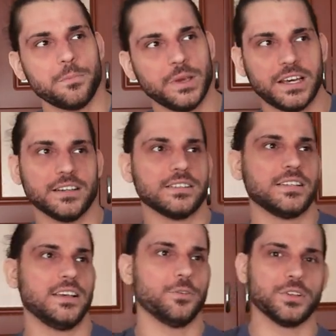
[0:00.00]

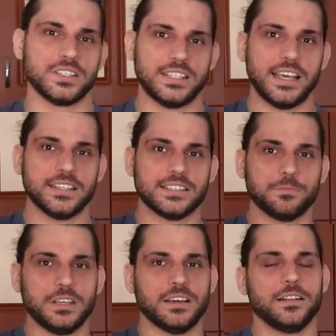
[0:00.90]
because he was saying
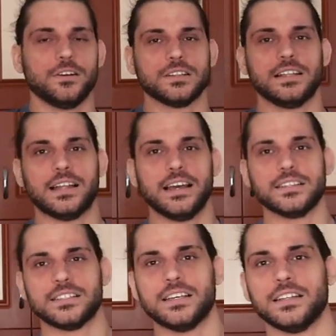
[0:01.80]
something along the
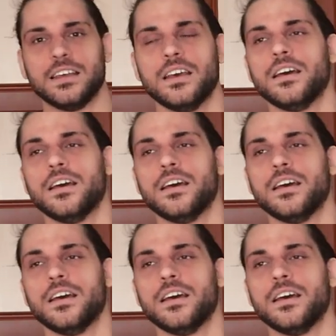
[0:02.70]
lines that